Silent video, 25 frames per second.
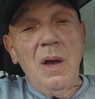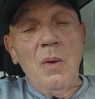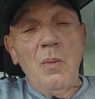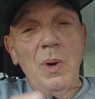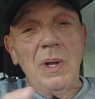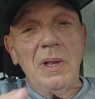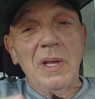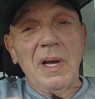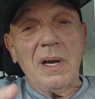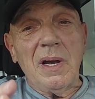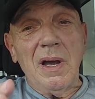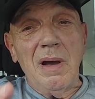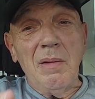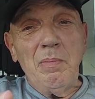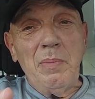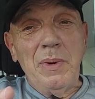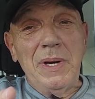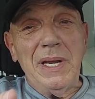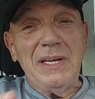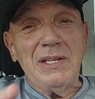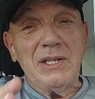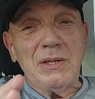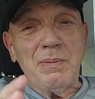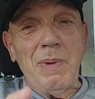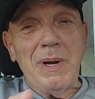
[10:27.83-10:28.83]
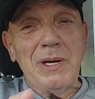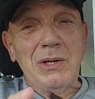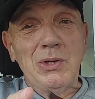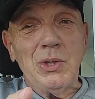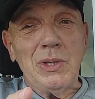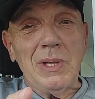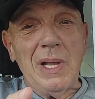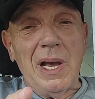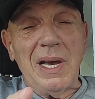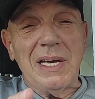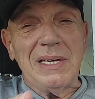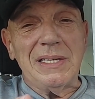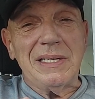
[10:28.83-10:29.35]
Well, the company
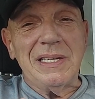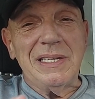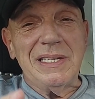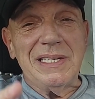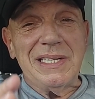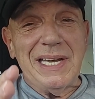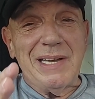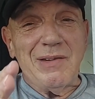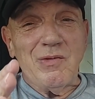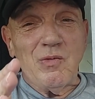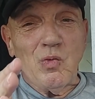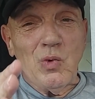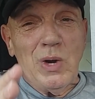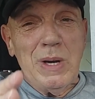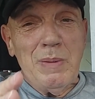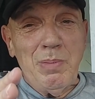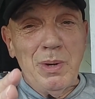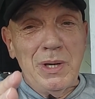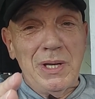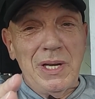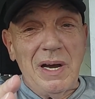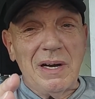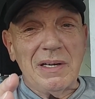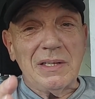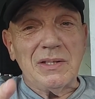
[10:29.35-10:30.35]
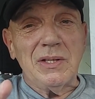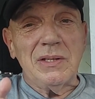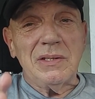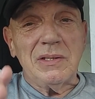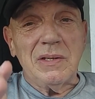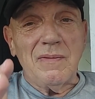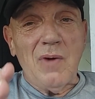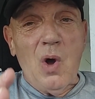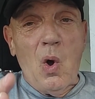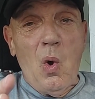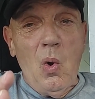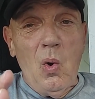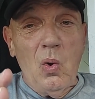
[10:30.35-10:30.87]
specializes in reproductions
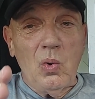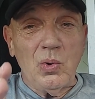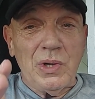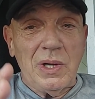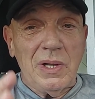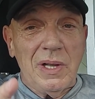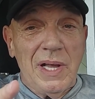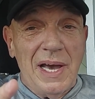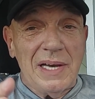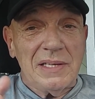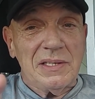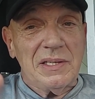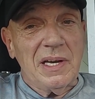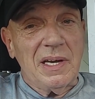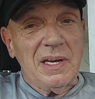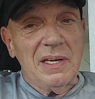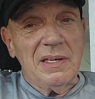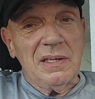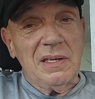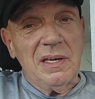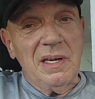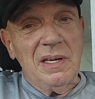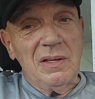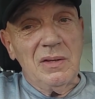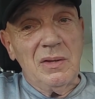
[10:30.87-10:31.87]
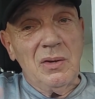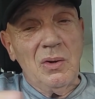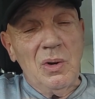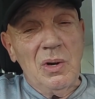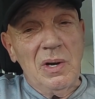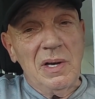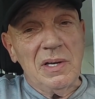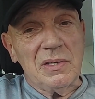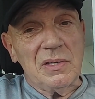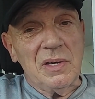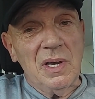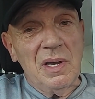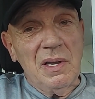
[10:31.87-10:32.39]
of old, classic, and tin
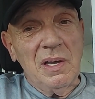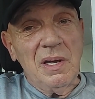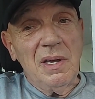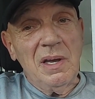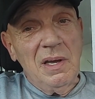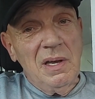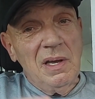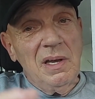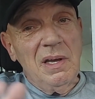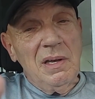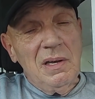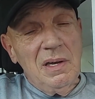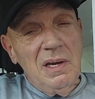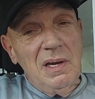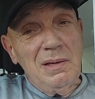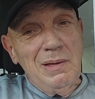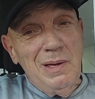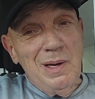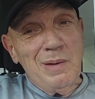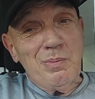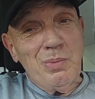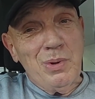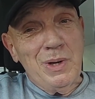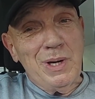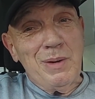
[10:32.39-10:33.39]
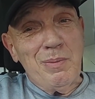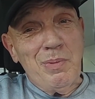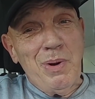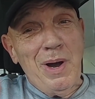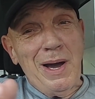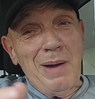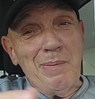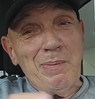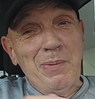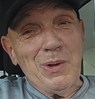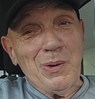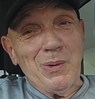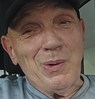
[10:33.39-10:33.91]
toys. And they're pretty
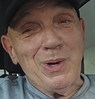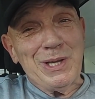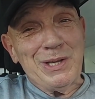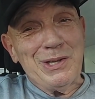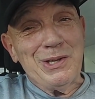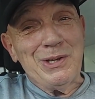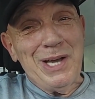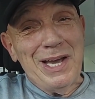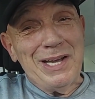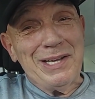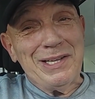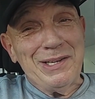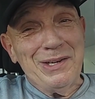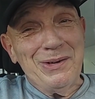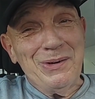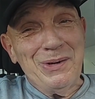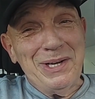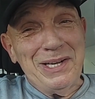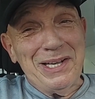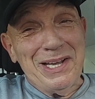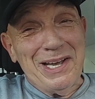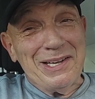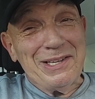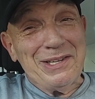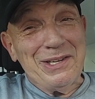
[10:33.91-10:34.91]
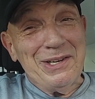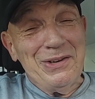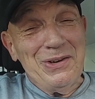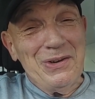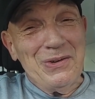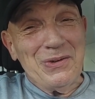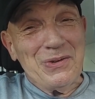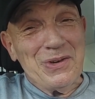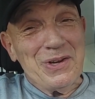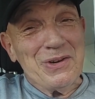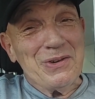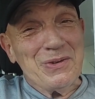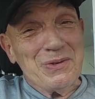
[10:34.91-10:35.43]
popular at doing that,
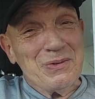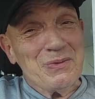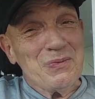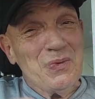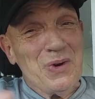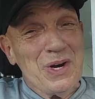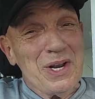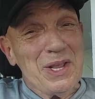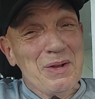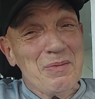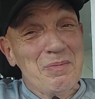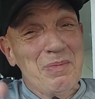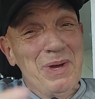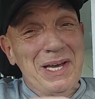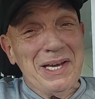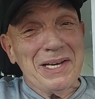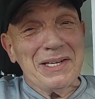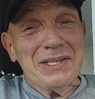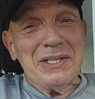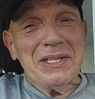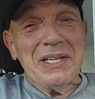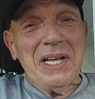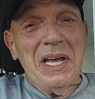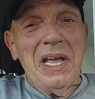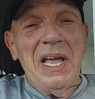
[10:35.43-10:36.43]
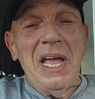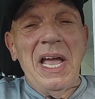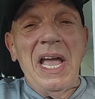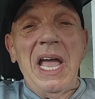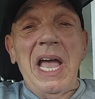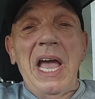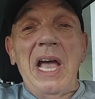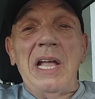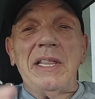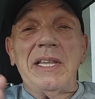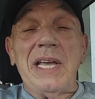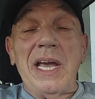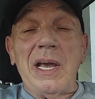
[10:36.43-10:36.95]
too. And they're one of the biggest.
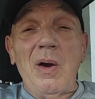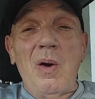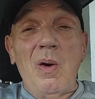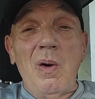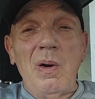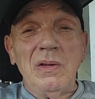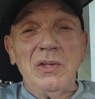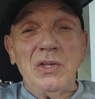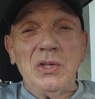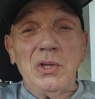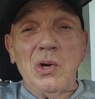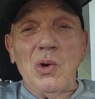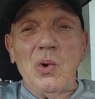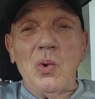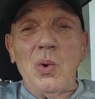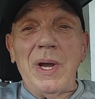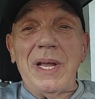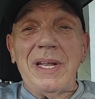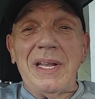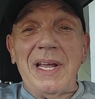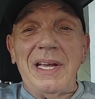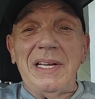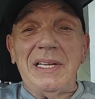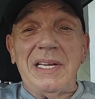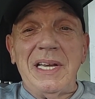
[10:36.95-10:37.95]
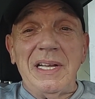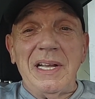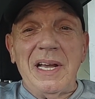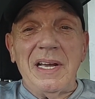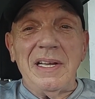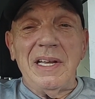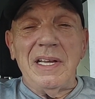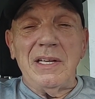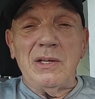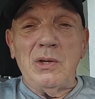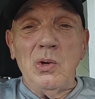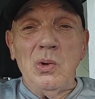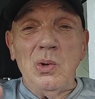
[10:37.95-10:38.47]
They also, in
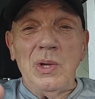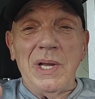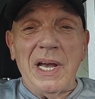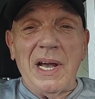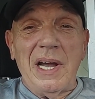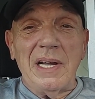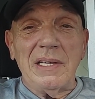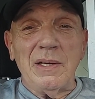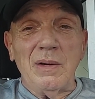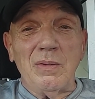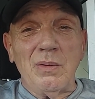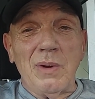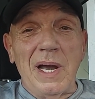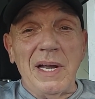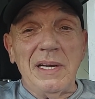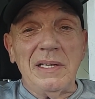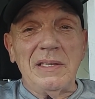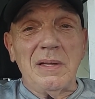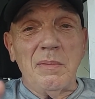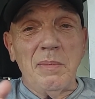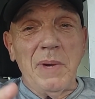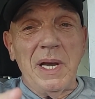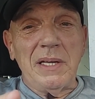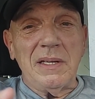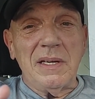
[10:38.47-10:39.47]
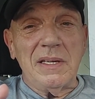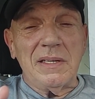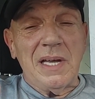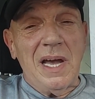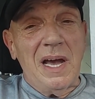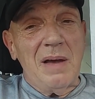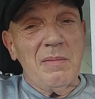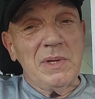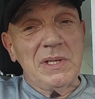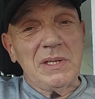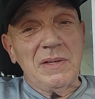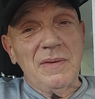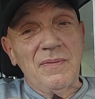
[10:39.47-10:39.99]
1992, they got the rights to make the
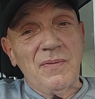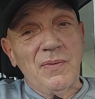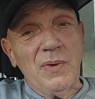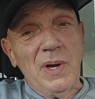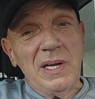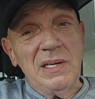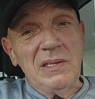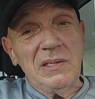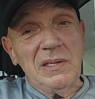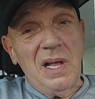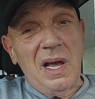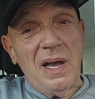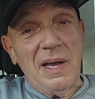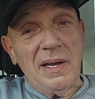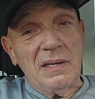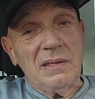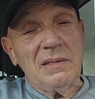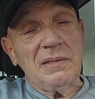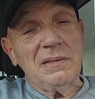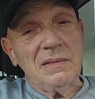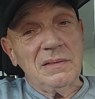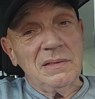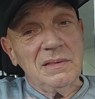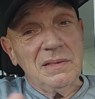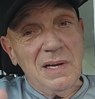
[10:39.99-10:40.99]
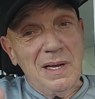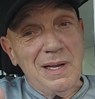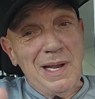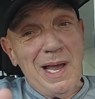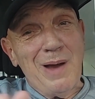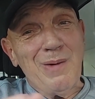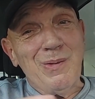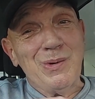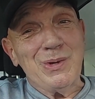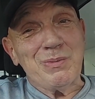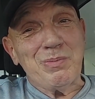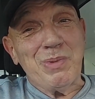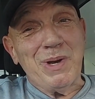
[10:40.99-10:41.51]
Thomas and Friends line. And
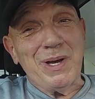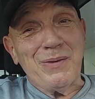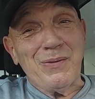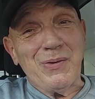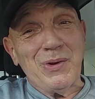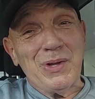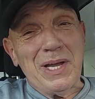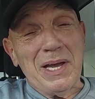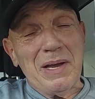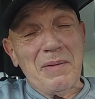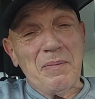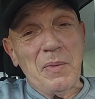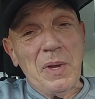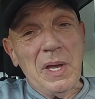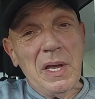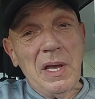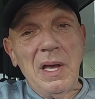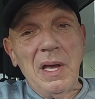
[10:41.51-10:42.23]
that was big for them.